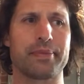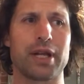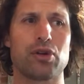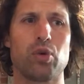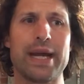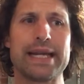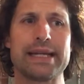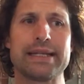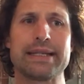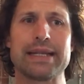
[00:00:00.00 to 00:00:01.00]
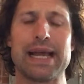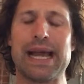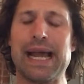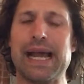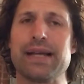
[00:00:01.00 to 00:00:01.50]
Quaker's
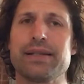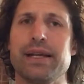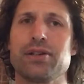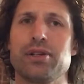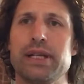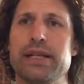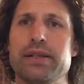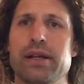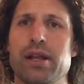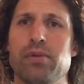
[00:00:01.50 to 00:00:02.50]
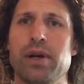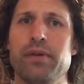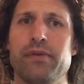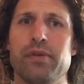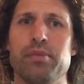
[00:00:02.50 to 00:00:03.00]
Hat actually is another one
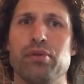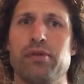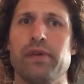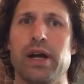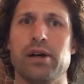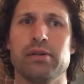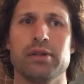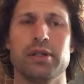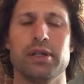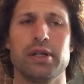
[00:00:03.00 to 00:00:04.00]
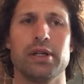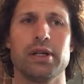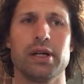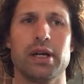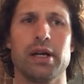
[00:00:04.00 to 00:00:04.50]
from Brookvale
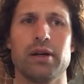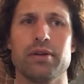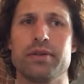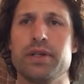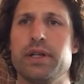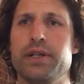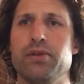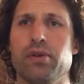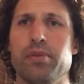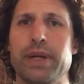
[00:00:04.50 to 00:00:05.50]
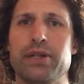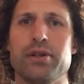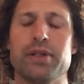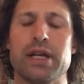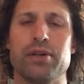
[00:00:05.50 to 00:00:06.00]
on Sydney's Northern
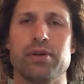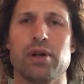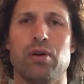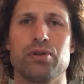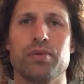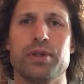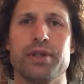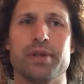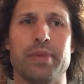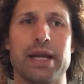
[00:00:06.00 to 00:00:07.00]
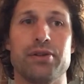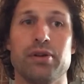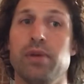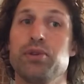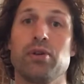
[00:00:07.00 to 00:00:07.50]
Beaches. They do a Kolsch, which isn't bad too.
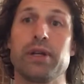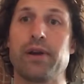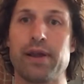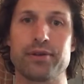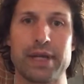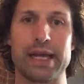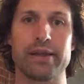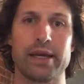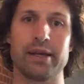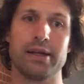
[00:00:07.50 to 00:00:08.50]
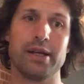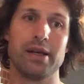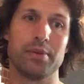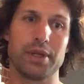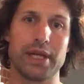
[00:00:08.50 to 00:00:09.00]
I'm sure there are others out there,
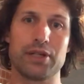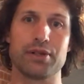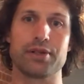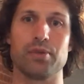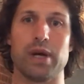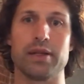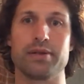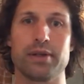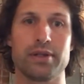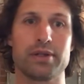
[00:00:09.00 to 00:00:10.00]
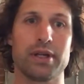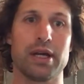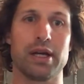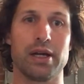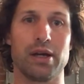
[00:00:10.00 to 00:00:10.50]
but they're just the ones that
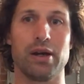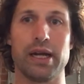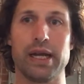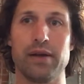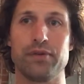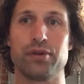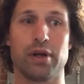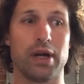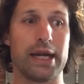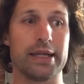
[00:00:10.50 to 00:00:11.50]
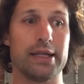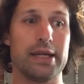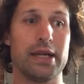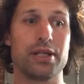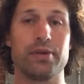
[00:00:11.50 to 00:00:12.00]
I have tried.
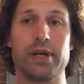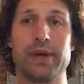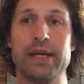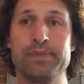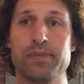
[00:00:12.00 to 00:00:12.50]
So anyway,